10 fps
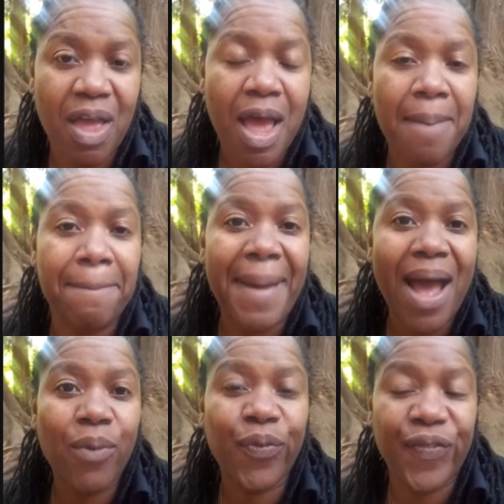
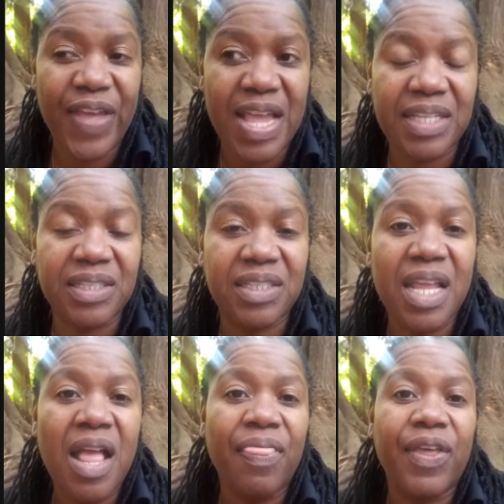about things
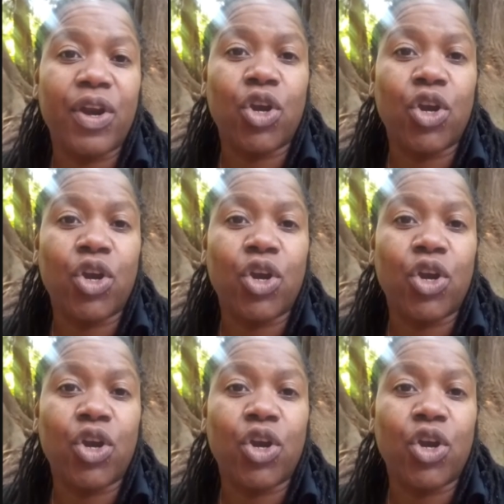that are